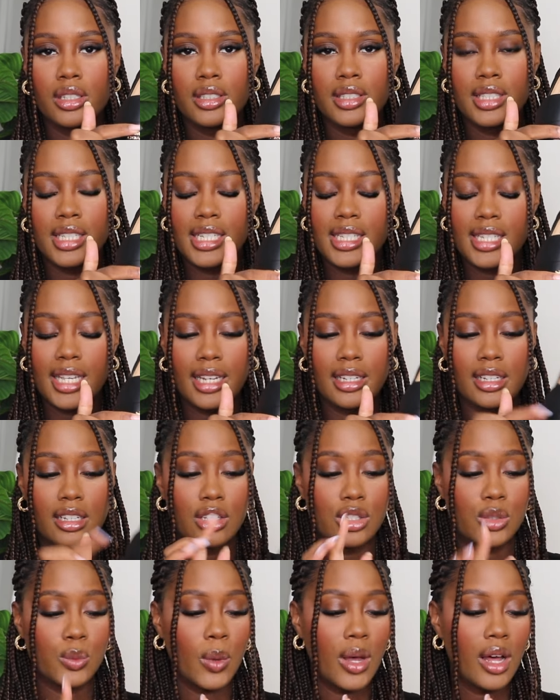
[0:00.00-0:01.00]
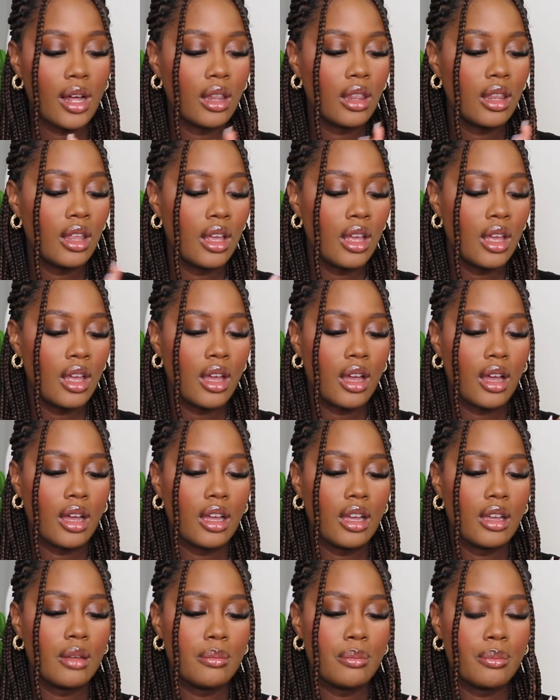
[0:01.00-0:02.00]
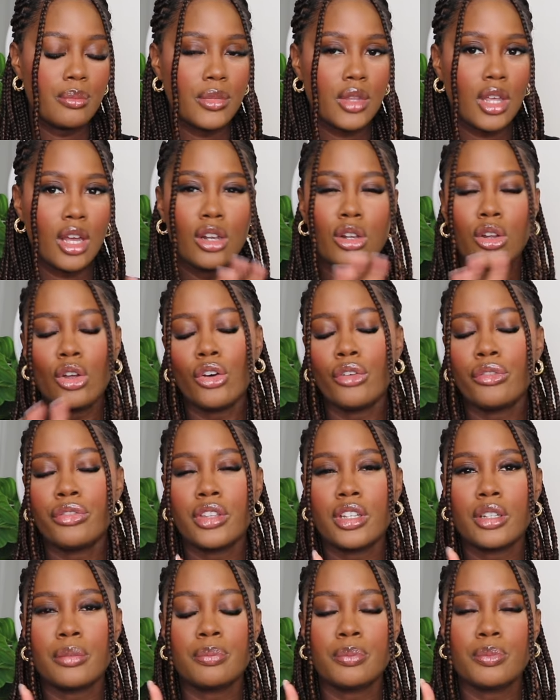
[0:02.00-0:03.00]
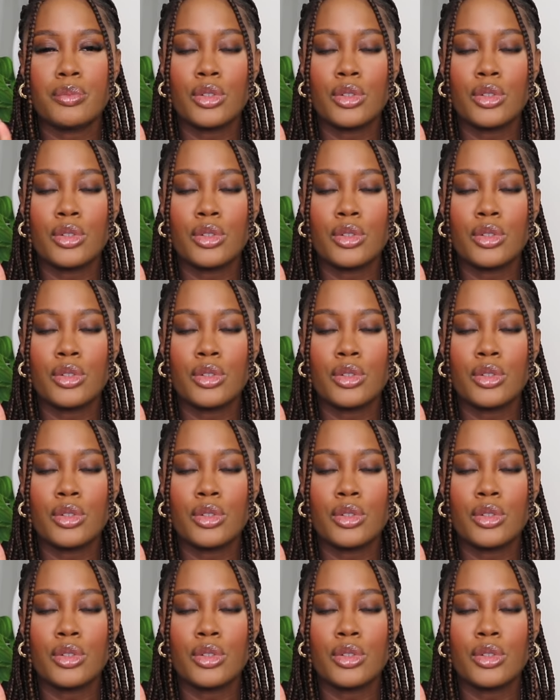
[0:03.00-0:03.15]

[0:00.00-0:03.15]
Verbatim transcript: detailing as well. Um, a lot of the